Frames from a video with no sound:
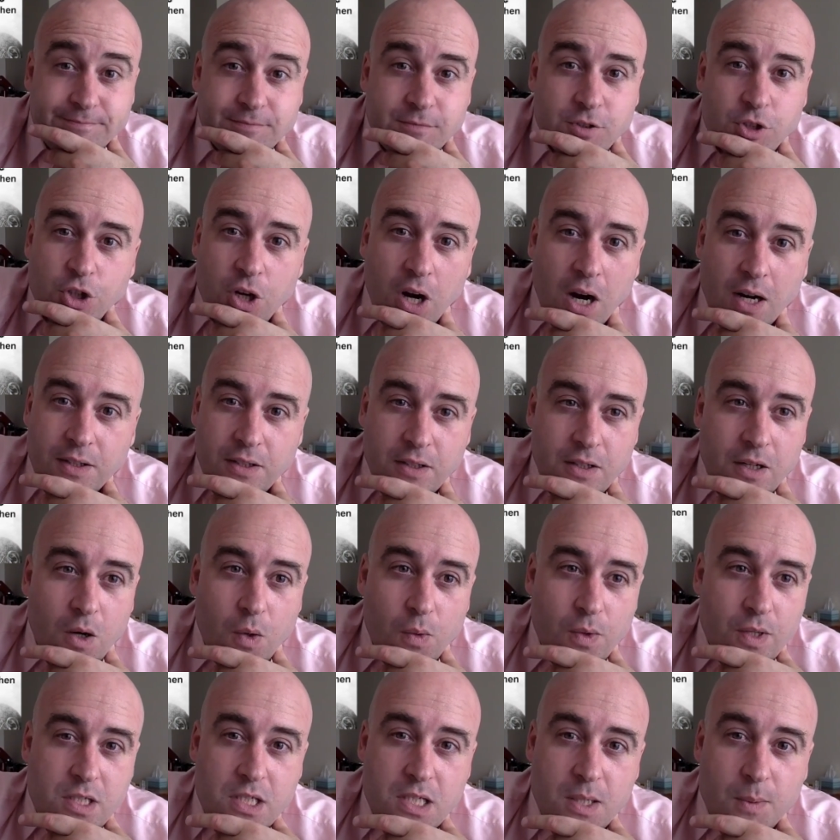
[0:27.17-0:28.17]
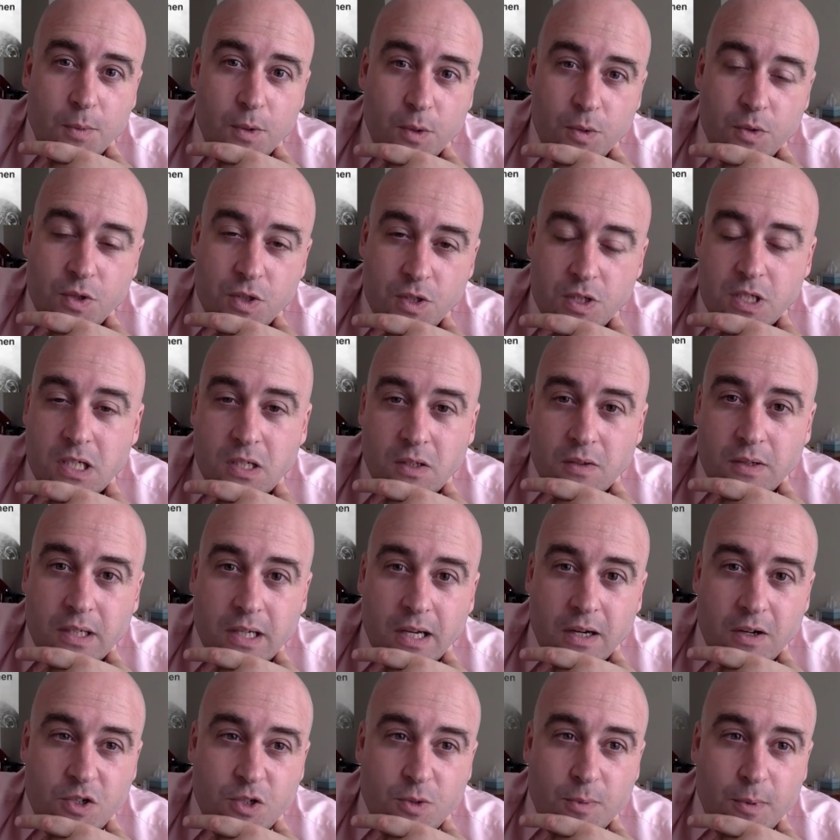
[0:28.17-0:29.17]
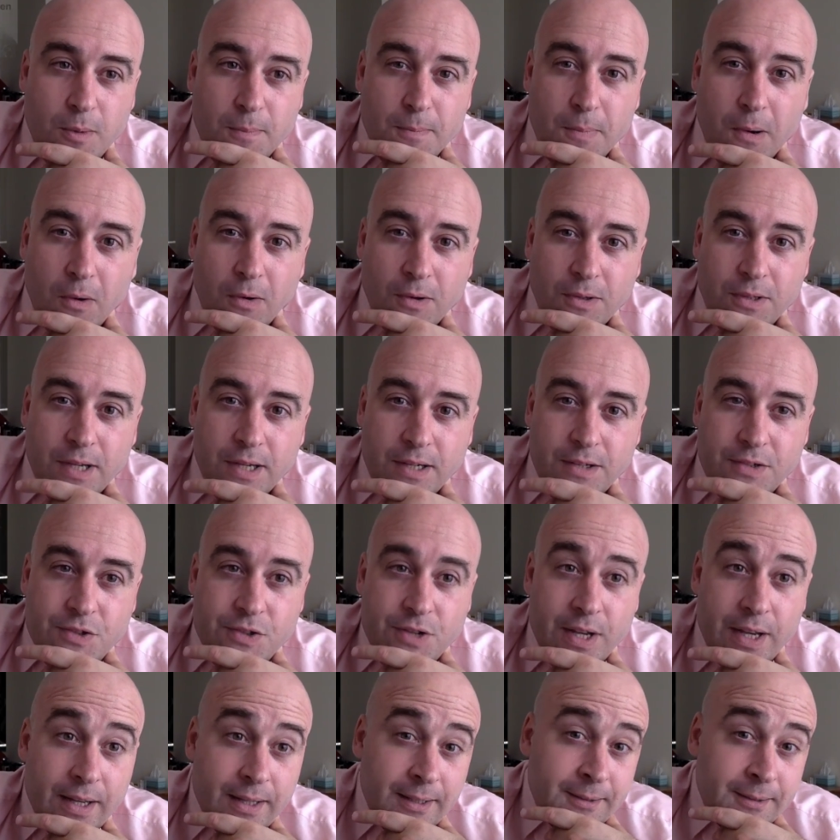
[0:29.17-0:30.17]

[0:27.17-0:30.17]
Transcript: to know that someone who sincerely cares about politics,